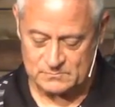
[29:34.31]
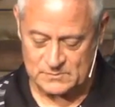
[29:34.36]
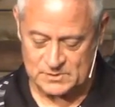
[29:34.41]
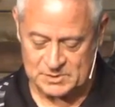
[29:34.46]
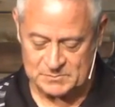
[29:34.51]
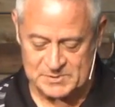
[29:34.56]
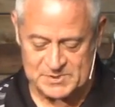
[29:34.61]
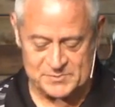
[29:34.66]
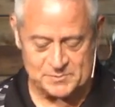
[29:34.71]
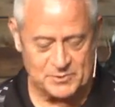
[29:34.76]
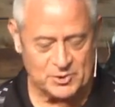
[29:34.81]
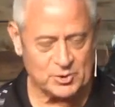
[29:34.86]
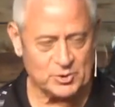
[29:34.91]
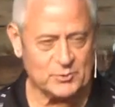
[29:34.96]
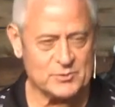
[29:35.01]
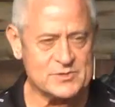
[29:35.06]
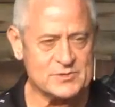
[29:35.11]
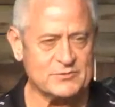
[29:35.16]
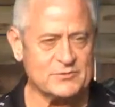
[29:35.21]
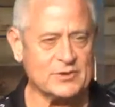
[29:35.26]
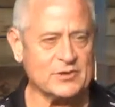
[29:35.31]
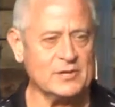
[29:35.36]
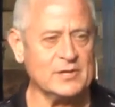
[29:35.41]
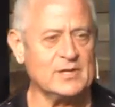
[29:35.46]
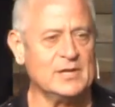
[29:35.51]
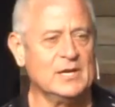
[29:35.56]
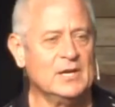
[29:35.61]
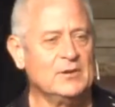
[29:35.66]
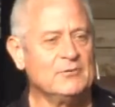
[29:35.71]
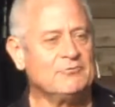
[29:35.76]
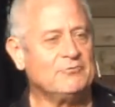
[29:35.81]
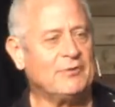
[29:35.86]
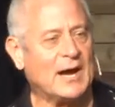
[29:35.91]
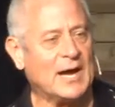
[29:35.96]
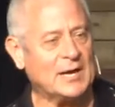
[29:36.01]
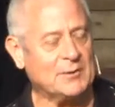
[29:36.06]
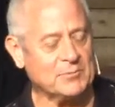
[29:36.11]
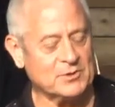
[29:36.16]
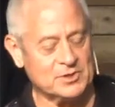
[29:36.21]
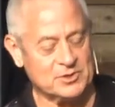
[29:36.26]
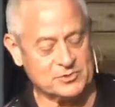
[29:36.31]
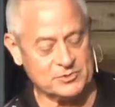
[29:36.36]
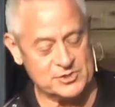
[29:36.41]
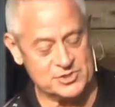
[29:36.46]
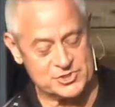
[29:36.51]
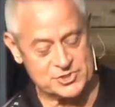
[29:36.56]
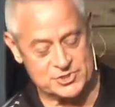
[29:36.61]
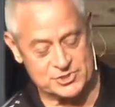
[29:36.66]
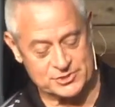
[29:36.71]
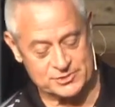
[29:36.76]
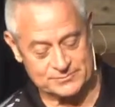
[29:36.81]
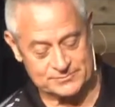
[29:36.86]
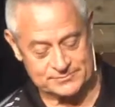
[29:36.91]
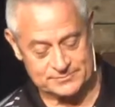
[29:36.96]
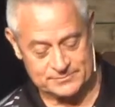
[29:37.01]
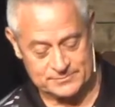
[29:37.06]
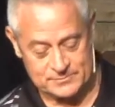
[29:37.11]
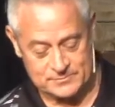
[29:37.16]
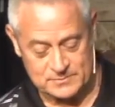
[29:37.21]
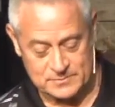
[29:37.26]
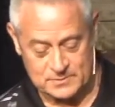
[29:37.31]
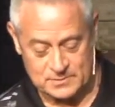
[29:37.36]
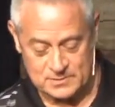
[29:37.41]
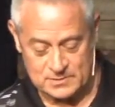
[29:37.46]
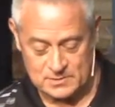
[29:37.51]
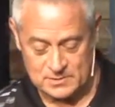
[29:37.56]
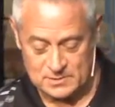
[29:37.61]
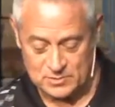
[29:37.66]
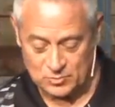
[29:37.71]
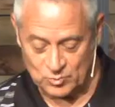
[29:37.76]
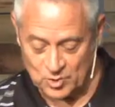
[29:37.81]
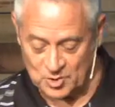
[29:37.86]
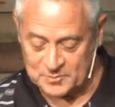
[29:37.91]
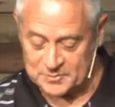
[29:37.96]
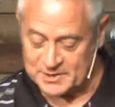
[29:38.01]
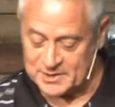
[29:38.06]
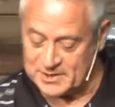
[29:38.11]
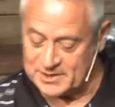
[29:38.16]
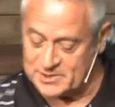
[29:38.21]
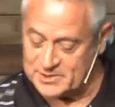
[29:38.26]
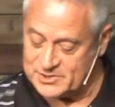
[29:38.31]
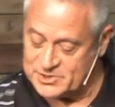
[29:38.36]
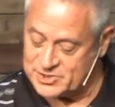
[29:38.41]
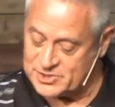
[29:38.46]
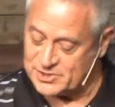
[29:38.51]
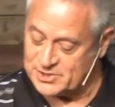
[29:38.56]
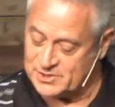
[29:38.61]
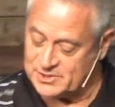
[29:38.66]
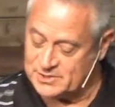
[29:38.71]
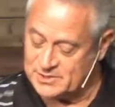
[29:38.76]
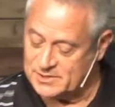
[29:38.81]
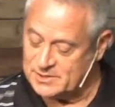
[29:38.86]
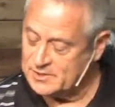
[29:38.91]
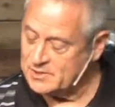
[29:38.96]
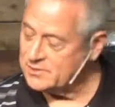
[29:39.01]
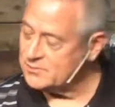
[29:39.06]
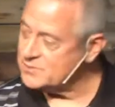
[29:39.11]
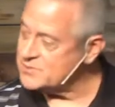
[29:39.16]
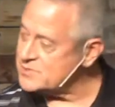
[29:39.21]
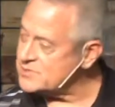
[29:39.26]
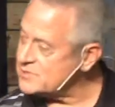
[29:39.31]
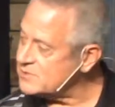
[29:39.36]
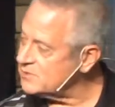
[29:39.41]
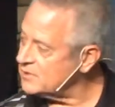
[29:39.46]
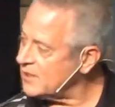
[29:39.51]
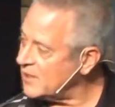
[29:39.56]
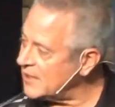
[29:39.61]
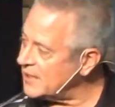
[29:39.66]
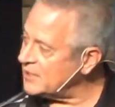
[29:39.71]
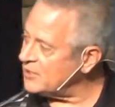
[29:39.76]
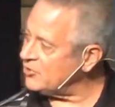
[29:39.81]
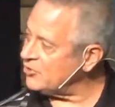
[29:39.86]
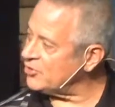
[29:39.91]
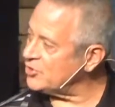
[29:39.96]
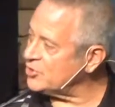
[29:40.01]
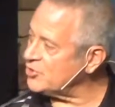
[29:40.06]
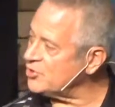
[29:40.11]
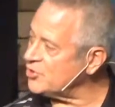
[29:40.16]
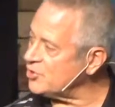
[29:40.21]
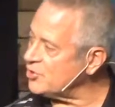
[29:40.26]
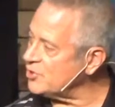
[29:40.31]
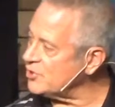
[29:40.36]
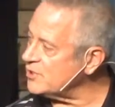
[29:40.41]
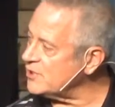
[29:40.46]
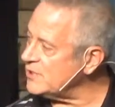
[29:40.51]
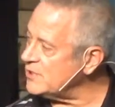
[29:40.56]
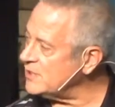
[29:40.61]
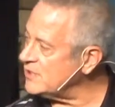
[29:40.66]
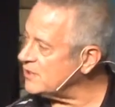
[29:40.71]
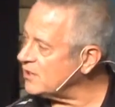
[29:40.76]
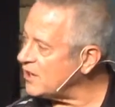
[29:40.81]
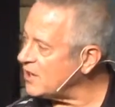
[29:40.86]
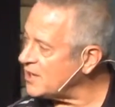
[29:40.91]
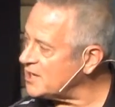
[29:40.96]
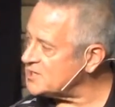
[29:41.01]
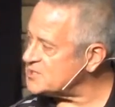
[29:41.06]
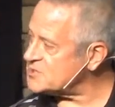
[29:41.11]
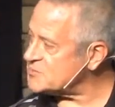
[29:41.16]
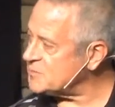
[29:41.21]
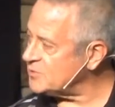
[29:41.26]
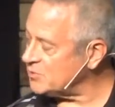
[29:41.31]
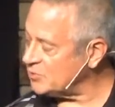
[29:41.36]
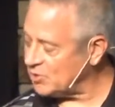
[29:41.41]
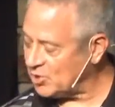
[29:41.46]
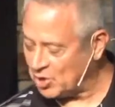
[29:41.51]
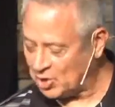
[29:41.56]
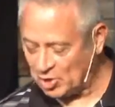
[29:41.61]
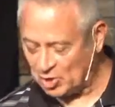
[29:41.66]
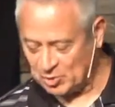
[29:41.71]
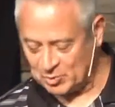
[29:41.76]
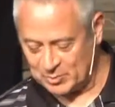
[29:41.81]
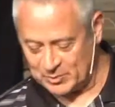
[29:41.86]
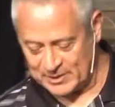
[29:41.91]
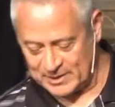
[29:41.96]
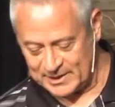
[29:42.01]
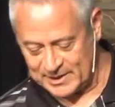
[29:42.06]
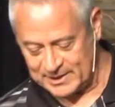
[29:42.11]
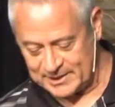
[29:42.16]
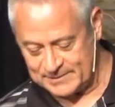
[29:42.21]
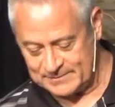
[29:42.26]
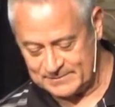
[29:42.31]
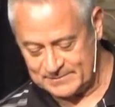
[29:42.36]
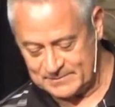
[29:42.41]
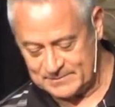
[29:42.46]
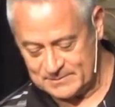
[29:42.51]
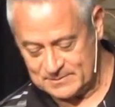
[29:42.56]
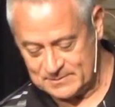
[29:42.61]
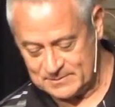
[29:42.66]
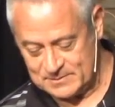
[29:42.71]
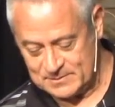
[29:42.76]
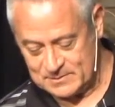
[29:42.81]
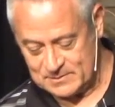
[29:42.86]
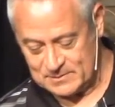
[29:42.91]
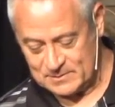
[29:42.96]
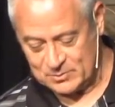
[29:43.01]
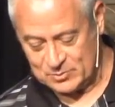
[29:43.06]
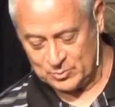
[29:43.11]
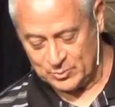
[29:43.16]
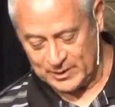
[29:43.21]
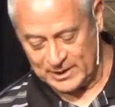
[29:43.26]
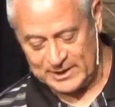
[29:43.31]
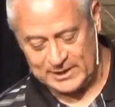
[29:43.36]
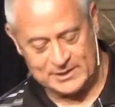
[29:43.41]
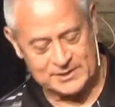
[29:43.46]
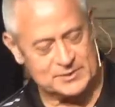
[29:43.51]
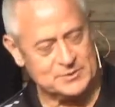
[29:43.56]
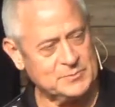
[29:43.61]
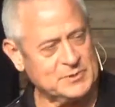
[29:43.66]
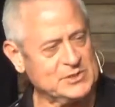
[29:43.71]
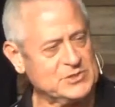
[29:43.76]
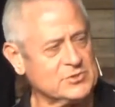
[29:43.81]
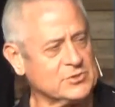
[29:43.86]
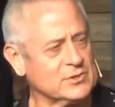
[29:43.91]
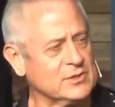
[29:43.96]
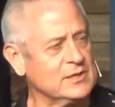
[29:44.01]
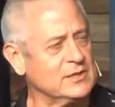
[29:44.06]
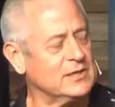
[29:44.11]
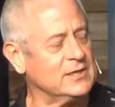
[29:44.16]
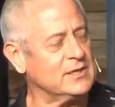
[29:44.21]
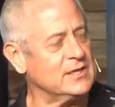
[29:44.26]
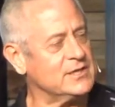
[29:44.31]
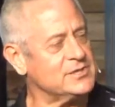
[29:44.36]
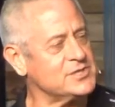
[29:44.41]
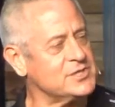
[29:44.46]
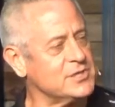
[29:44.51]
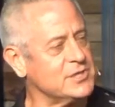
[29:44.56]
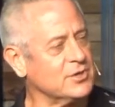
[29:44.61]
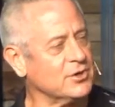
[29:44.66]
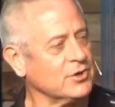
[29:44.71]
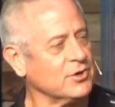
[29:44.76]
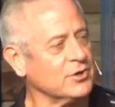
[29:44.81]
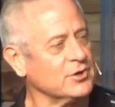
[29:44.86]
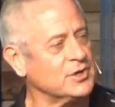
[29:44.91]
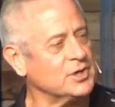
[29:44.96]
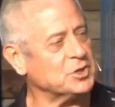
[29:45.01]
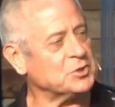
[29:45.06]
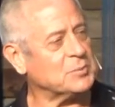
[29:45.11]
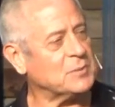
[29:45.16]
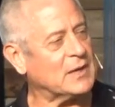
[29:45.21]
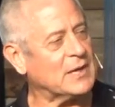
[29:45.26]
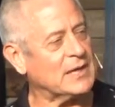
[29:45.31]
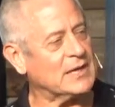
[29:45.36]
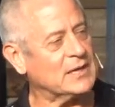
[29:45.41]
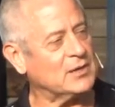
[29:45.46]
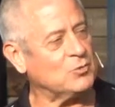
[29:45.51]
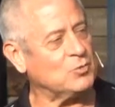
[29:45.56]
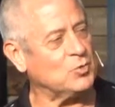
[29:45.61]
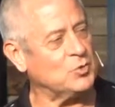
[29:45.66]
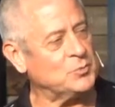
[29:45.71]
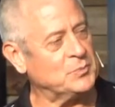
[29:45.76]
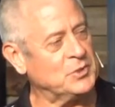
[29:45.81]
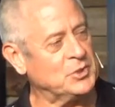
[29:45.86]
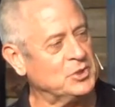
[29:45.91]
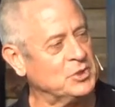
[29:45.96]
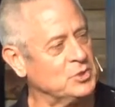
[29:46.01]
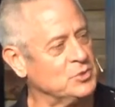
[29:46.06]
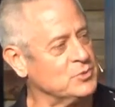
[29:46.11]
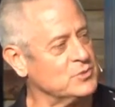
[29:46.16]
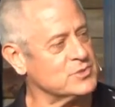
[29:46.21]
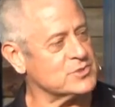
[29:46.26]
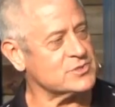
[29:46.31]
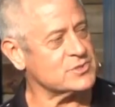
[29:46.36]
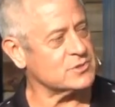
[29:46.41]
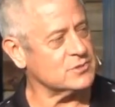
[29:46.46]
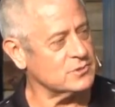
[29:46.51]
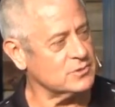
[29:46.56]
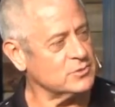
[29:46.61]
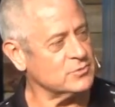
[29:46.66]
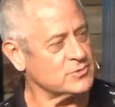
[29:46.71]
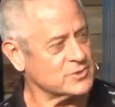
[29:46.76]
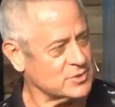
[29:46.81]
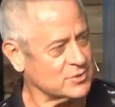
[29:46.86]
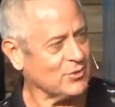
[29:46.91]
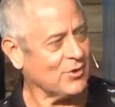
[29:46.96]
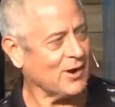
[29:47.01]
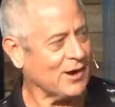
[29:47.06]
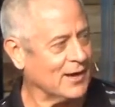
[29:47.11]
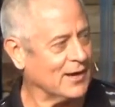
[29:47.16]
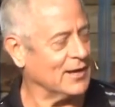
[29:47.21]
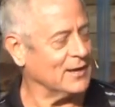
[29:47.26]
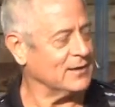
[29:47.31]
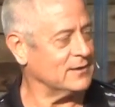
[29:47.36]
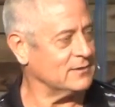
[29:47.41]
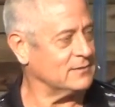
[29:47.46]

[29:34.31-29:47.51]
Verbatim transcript: And Miss Miller was a very vibrant Christian woman, and she was lying on a gurney in a hospital hallway waiting to be treated, and she heard nearby a woman who was, who was crying.